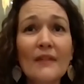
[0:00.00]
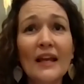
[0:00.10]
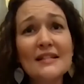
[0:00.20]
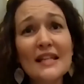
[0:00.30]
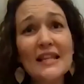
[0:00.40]

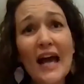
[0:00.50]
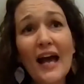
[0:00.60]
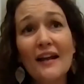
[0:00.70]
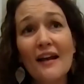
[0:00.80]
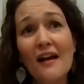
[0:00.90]
And to
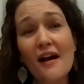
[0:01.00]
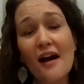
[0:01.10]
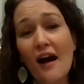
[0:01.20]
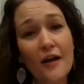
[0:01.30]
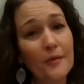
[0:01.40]
that,
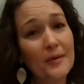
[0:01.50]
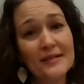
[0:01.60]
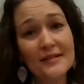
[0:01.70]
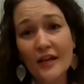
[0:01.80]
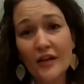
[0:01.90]
I always
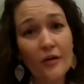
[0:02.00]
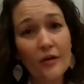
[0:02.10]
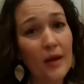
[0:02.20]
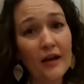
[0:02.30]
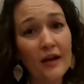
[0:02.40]
say, you know
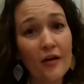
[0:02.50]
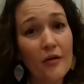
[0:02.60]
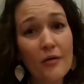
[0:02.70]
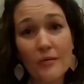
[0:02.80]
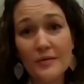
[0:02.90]
what?
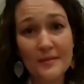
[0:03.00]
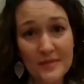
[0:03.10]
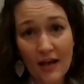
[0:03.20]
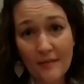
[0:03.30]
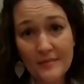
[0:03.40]
No,
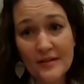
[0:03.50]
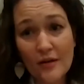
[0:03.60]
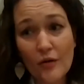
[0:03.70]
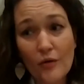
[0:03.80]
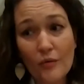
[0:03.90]
sometimes
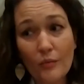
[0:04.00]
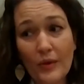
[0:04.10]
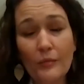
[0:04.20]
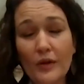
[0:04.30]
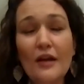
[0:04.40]

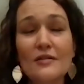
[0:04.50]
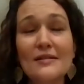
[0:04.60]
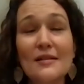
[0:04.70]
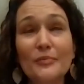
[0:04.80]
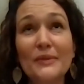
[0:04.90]
we are
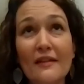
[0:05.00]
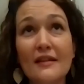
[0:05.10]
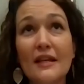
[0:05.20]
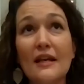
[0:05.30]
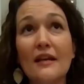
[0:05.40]
simply
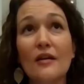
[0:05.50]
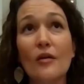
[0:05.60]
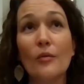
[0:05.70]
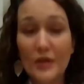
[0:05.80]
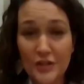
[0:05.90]
the
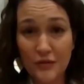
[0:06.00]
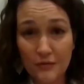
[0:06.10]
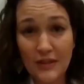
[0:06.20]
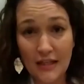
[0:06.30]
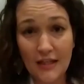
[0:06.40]
what do you
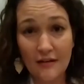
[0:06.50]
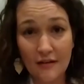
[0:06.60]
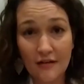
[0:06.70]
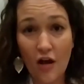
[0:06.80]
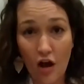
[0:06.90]

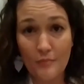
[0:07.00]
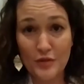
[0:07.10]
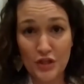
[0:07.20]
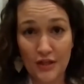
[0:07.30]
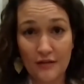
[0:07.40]
need
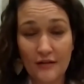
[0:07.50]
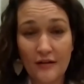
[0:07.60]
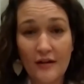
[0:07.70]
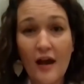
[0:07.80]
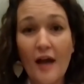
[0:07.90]
option.
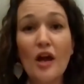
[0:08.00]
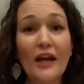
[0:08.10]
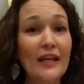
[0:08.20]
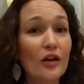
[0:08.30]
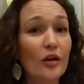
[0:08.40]
I'm
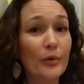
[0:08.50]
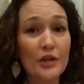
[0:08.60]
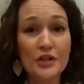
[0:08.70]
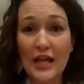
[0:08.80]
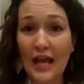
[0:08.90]
not here to
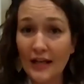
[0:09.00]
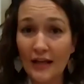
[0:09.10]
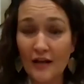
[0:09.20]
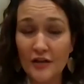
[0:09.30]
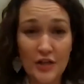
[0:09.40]
push
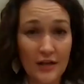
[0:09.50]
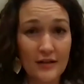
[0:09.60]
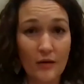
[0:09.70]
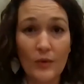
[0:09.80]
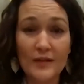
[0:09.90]
any
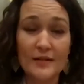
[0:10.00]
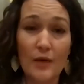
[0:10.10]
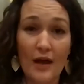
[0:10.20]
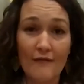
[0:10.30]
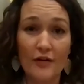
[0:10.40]
agenda
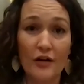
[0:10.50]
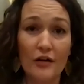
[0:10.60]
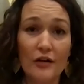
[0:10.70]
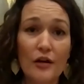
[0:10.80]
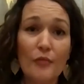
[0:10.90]
whatsoever,
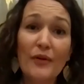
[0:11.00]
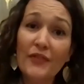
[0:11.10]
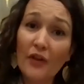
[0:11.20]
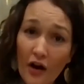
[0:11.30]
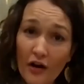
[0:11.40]
but
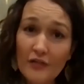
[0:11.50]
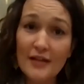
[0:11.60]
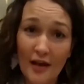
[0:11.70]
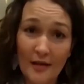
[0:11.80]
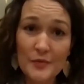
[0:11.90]
there are
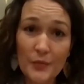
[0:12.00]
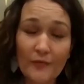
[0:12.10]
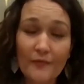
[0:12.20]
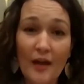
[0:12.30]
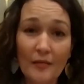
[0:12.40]
times where
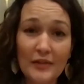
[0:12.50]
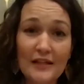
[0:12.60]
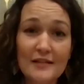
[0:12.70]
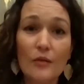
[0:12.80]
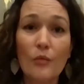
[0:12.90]

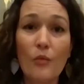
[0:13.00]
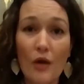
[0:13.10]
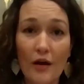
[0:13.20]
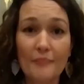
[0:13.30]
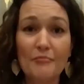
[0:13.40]
families
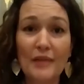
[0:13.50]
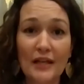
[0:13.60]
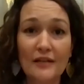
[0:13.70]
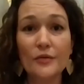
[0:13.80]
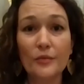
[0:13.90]
want me
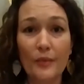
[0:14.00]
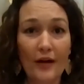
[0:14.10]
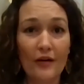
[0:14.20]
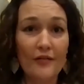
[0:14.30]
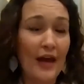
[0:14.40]
to
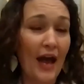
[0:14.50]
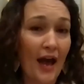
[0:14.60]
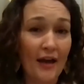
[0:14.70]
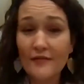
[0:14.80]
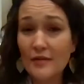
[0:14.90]
wear the
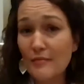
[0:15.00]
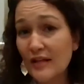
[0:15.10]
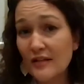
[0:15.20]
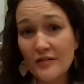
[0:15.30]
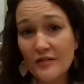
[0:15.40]
hat of the
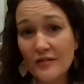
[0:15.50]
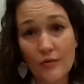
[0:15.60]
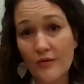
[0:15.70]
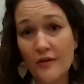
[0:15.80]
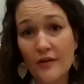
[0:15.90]
minister
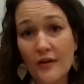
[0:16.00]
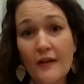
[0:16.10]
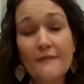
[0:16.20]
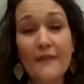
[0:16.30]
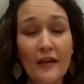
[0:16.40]
or the
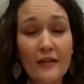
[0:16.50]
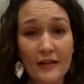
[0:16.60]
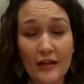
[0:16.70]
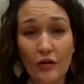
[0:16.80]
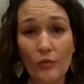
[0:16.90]
faith
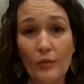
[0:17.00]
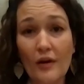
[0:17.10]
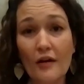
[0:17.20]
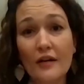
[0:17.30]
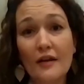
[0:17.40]
leader,
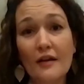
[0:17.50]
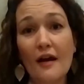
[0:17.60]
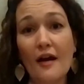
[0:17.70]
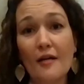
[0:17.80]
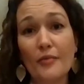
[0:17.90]
where
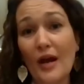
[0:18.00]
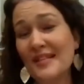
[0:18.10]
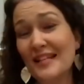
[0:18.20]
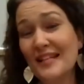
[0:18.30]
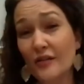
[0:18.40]
perhaps
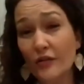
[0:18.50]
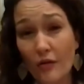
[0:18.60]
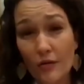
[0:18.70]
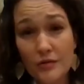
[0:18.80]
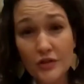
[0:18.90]
they didn't
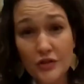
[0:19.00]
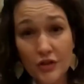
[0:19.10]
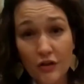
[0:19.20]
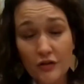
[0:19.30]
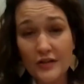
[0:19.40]
go to
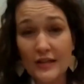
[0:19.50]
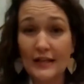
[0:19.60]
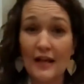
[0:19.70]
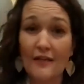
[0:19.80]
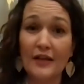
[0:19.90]
church or they
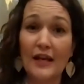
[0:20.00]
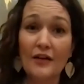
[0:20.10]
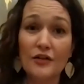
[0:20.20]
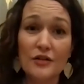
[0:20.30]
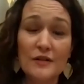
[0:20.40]
didn't have
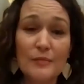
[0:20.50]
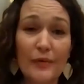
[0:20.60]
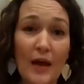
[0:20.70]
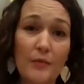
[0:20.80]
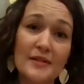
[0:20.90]
connections,
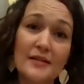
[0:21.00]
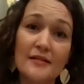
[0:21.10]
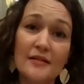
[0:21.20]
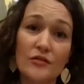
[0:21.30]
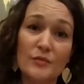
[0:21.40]
but that was
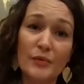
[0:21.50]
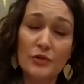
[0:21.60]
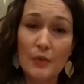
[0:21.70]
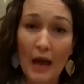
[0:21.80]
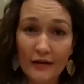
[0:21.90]
their
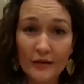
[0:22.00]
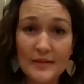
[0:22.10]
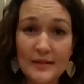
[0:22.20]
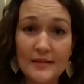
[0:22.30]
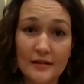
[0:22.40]
spirituality
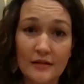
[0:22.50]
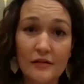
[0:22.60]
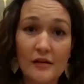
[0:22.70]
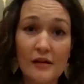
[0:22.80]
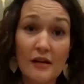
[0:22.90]
was
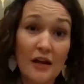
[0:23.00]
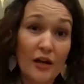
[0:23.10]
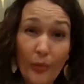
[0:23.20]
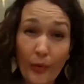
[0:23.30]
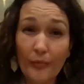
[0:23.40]
still an
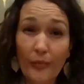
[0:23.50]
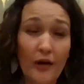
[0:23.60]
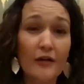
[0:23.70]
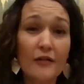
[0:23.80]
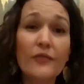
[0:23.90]
important
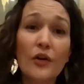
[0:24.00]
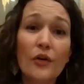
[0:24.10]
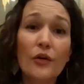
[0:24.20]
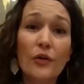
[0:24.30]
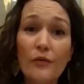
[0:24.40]
part of
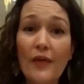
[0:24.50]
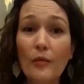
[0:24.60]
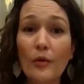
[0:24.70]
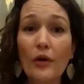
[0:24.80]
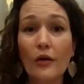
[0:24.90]
who they
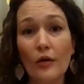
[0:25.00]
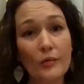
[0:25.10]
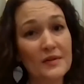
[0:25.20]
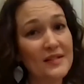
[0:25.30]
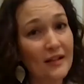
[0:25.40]
were.
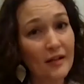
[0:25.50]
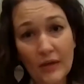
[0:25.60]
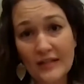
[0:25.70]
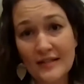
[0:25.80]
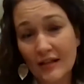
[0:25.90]

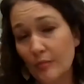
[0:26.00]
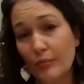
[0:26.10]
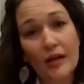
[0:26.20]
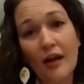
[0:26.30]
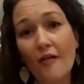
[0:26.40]
It's gonna
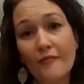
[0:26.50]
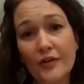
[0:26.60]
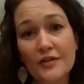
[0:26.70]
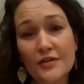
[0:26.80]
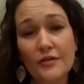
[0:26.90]
bring
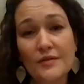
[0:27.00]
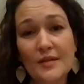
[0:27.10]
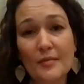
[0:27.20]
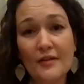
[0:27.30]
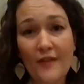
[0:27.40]
comfort to
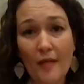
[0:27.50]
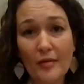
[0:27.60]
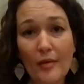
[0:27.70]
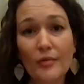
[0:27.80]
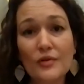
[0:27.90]
some of the family
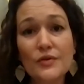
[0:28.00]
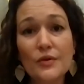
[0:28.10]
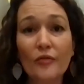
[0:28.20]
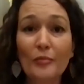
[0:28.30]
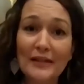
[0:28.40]
members who
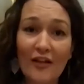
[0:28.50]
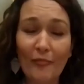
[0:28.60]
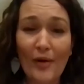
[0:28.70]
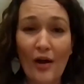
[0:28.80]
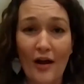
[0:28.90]
have been left
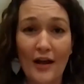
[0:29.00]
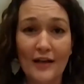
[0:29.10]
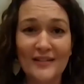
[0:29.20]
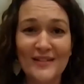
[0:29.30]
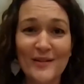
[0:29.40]

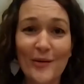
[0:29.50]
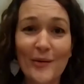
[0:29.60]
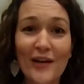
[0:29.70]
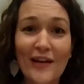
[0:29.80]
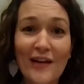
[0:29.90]
behind. And so
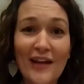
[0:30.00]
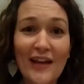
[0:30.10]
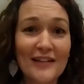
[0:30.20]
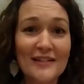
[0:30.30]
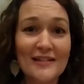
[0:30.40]

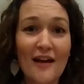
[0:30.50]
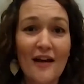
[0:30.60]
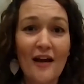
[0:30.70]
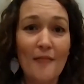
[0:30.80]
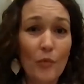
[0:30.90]

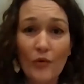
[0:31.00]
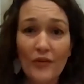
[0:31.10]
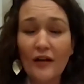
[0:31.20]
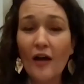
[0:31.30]
I'm more than